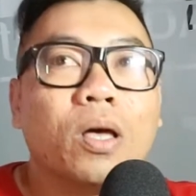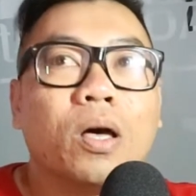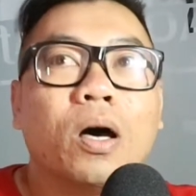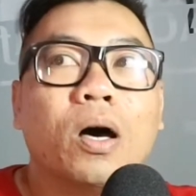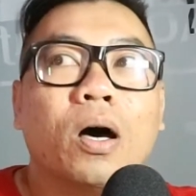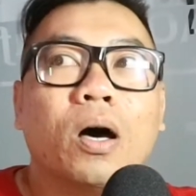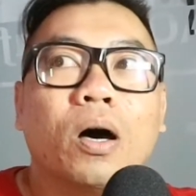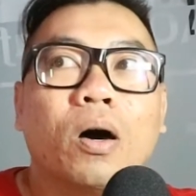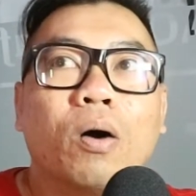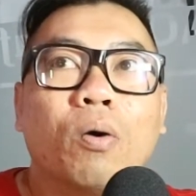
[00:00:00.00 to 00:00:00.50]

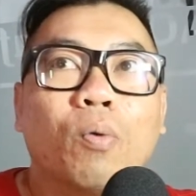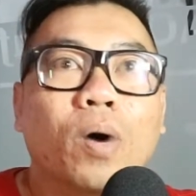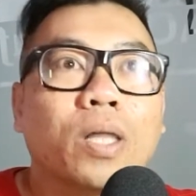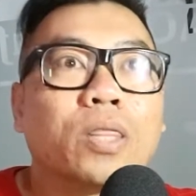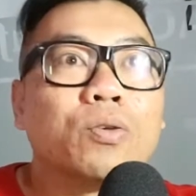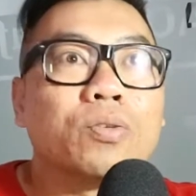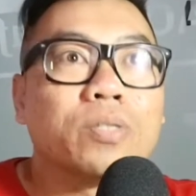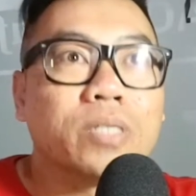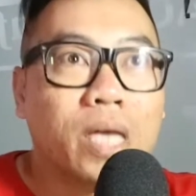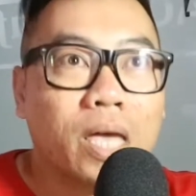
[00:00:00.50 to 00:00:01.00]
what
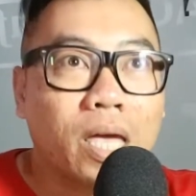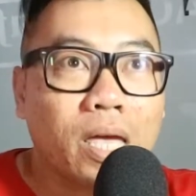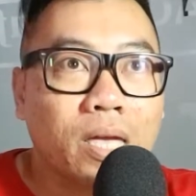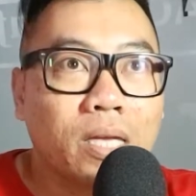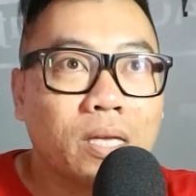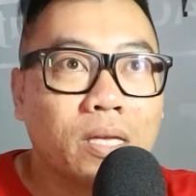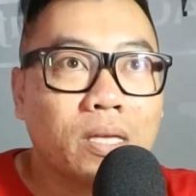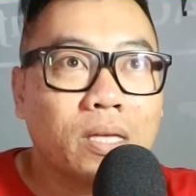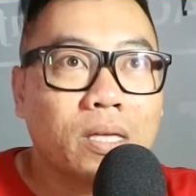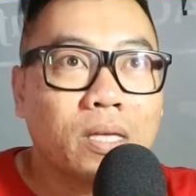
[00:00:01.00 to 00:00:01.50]
to
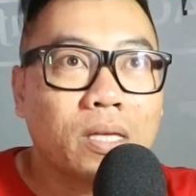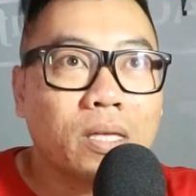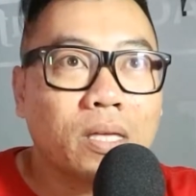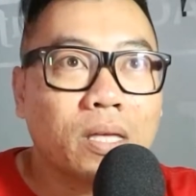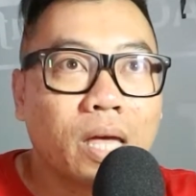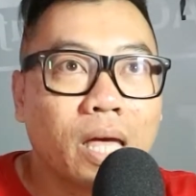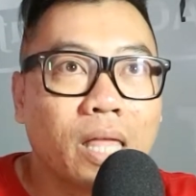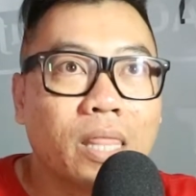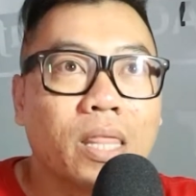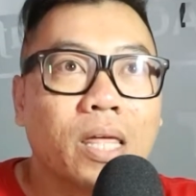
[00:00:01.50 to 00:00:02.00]
say,
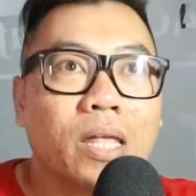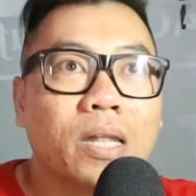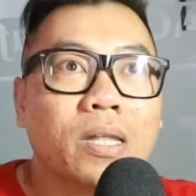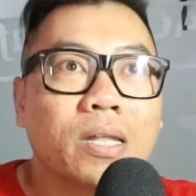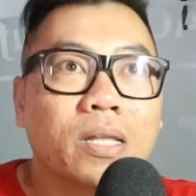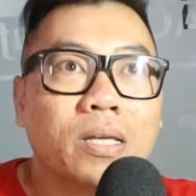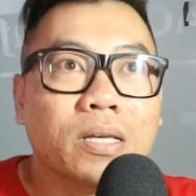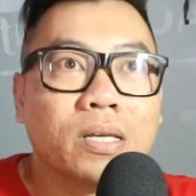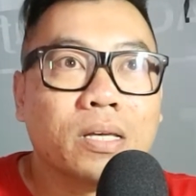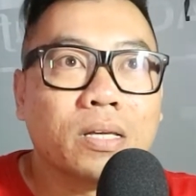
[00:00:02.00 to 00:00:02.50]
and then
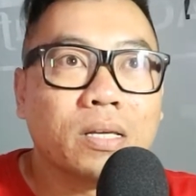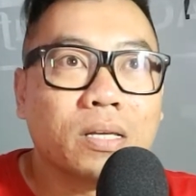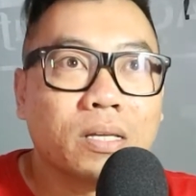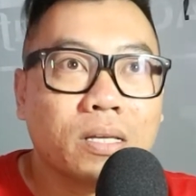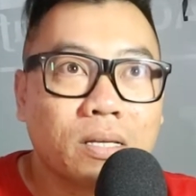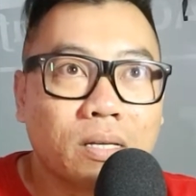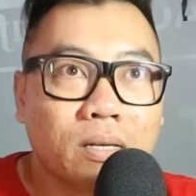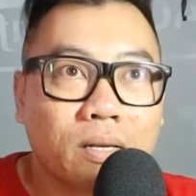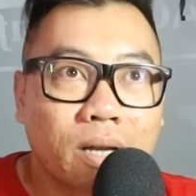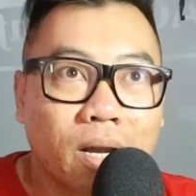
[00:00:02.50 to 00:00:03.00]

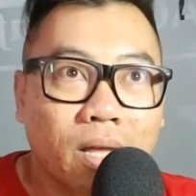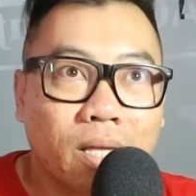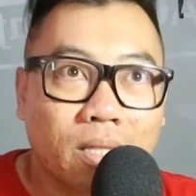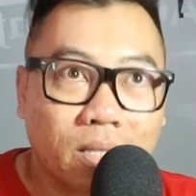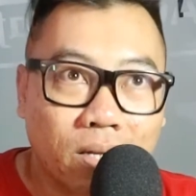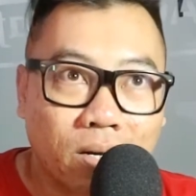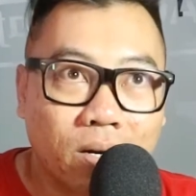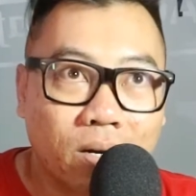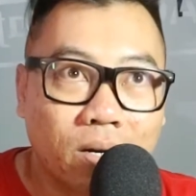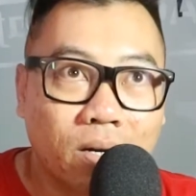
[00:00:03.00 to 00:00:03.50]
the
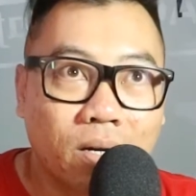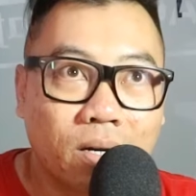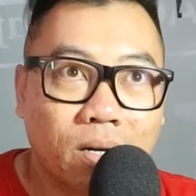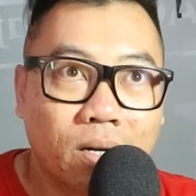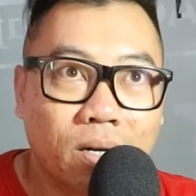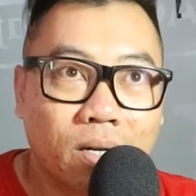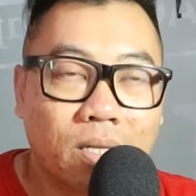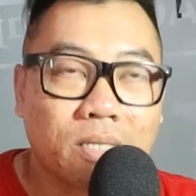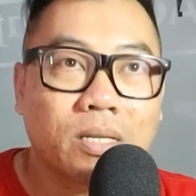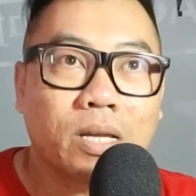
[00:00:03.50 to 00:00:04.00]
writer,
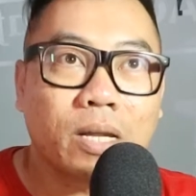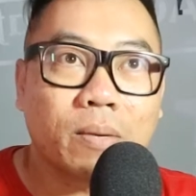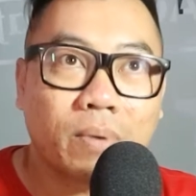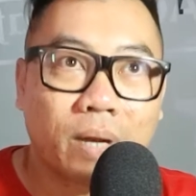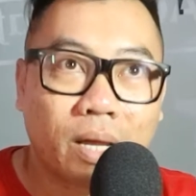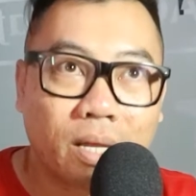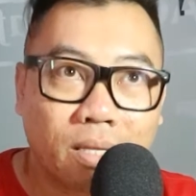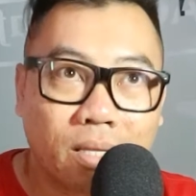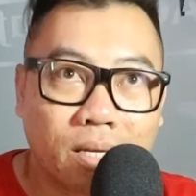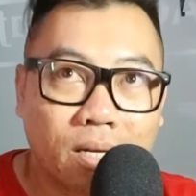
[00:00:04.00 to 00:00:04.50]
the script
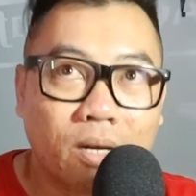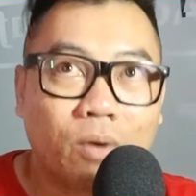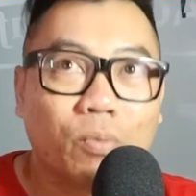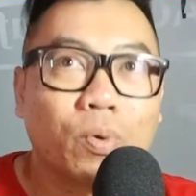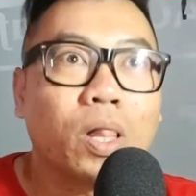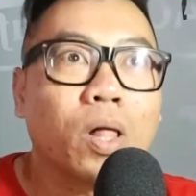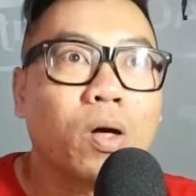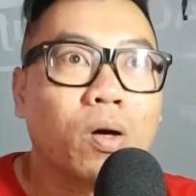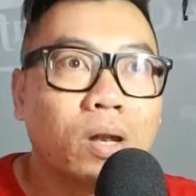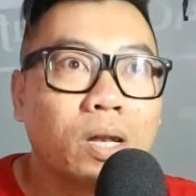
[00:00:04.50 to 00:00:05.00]
writer,
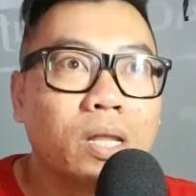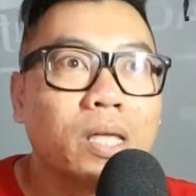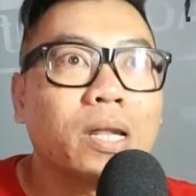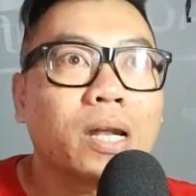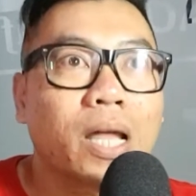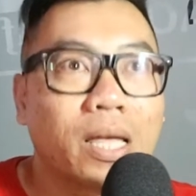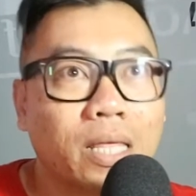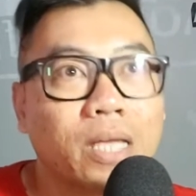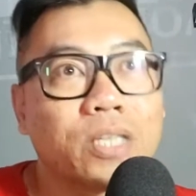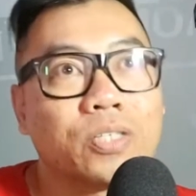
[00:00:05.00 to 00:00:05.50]
will only
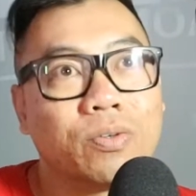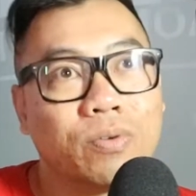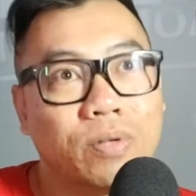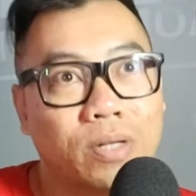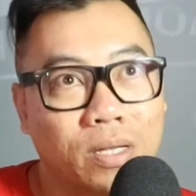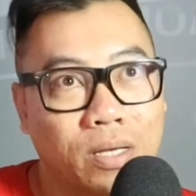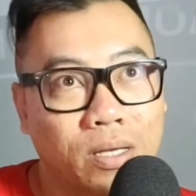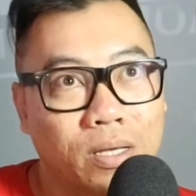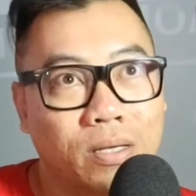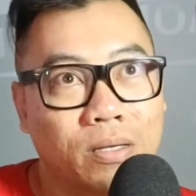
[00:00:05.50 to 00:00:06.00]
write
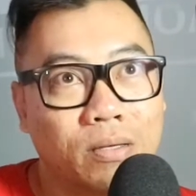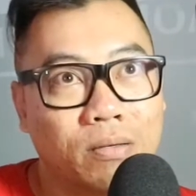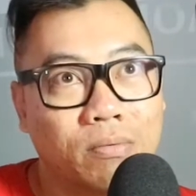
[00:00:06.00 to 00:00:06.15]
actually.